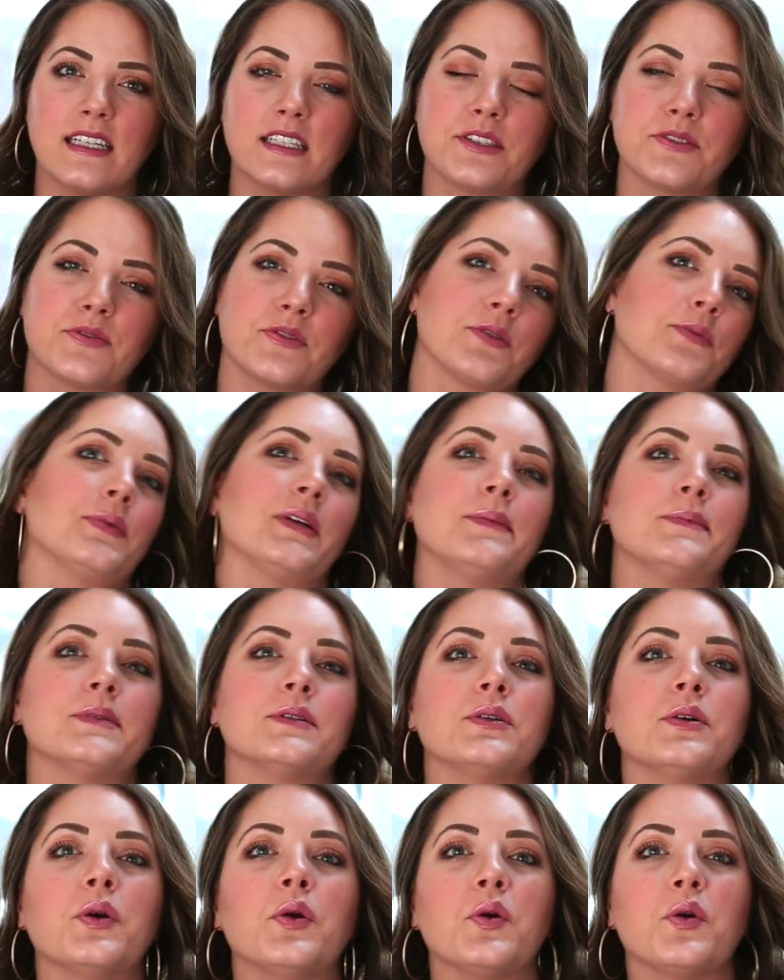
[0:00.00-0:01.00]
It's for
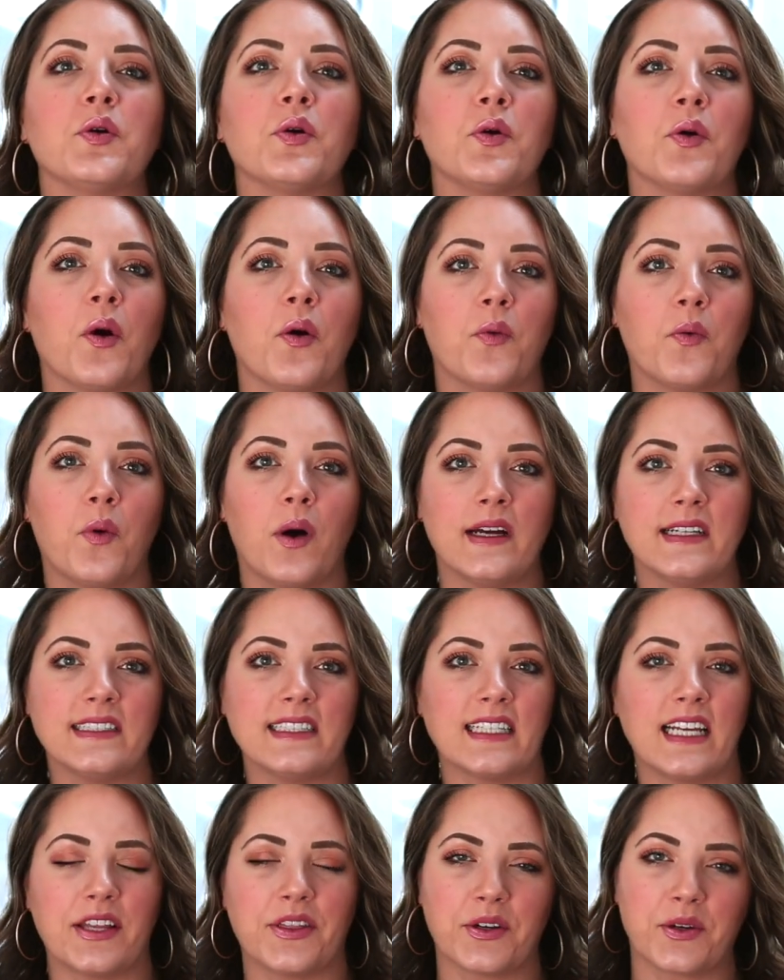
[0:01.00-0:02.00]
people who want
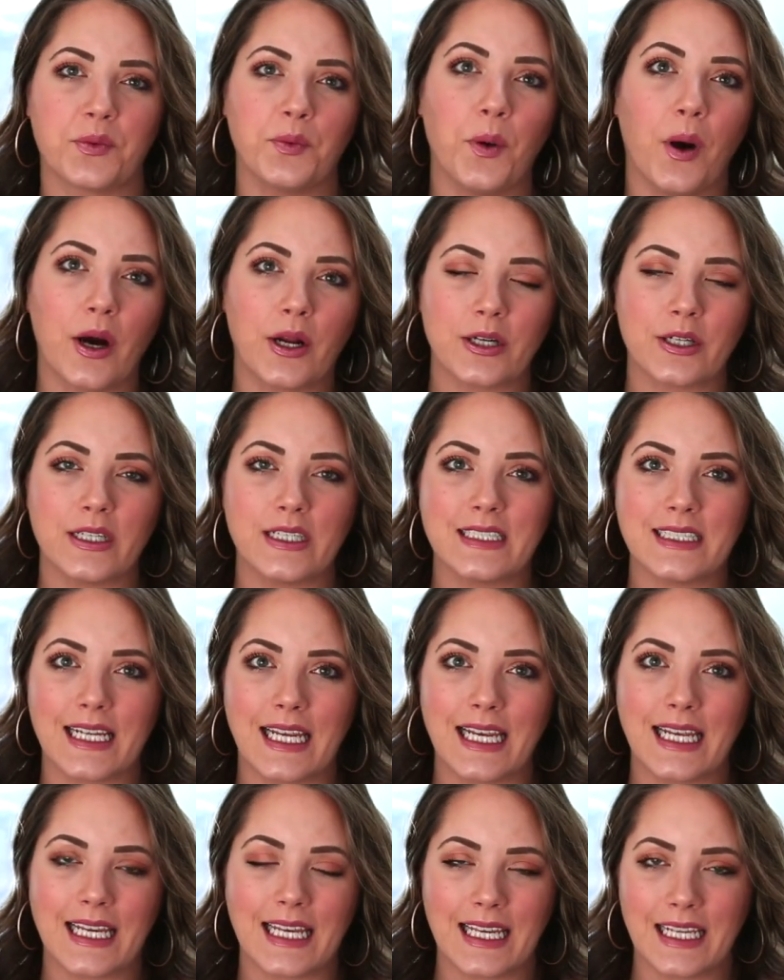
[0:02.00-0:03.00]
to get their water
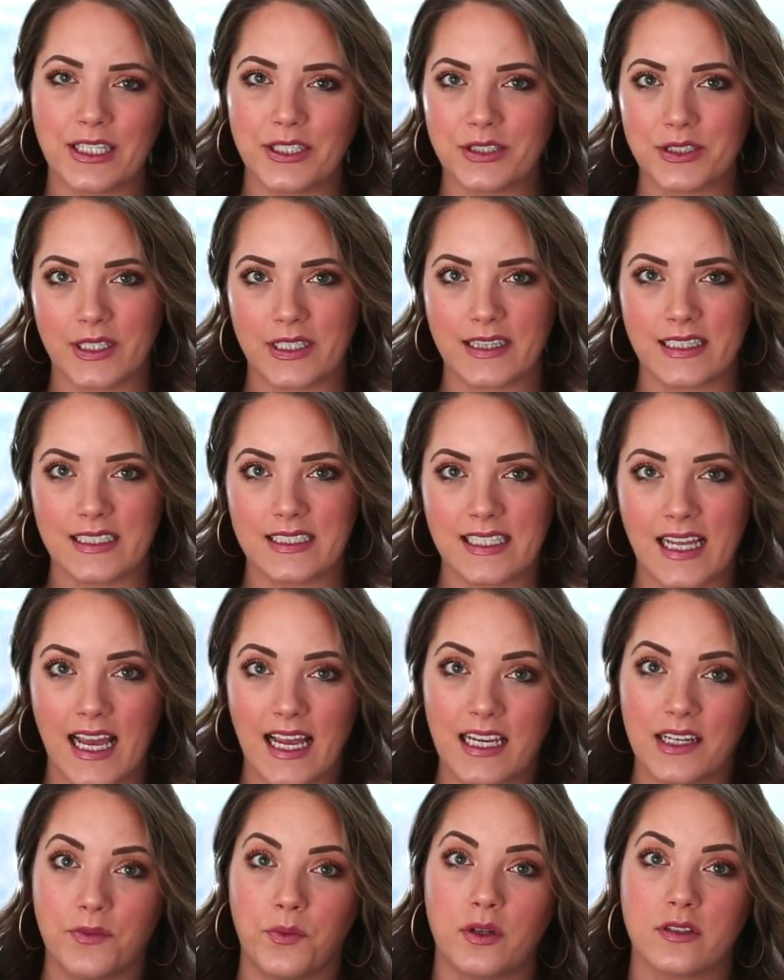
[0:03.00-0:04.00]
intake in during the
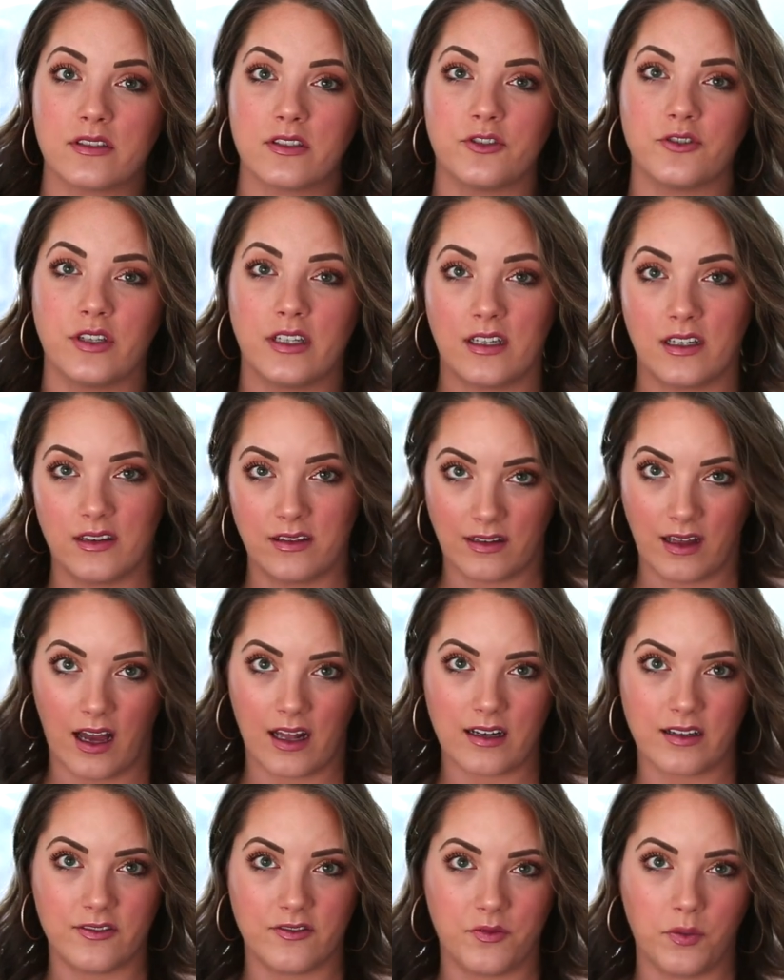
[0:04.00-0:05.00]
day and want to drink a
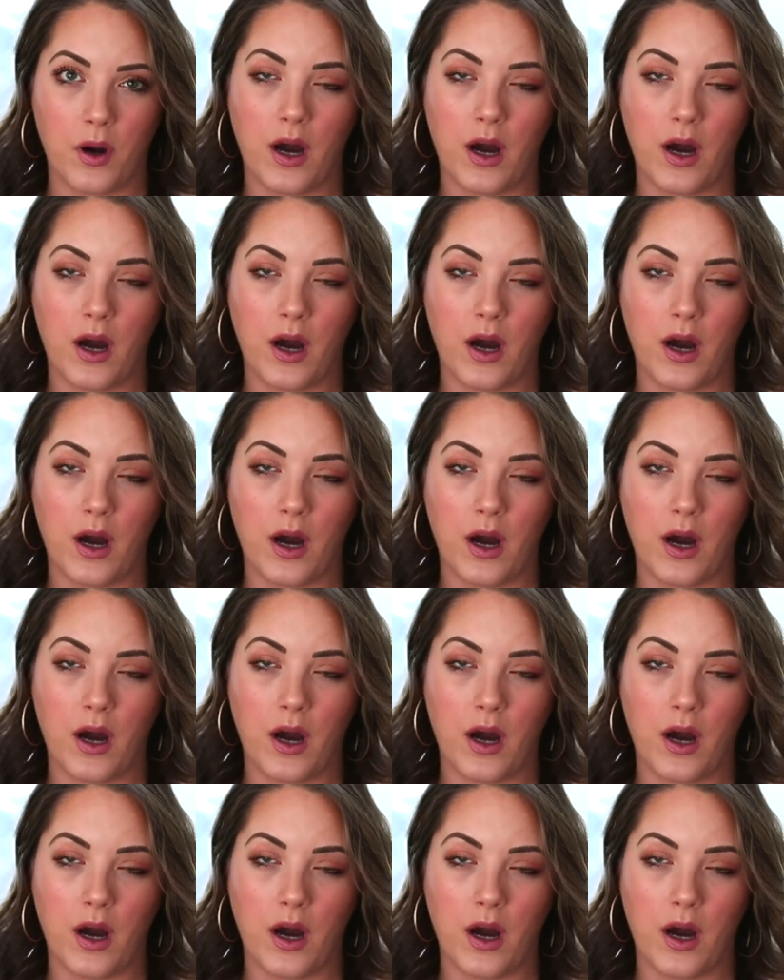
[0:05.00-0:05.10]
lot of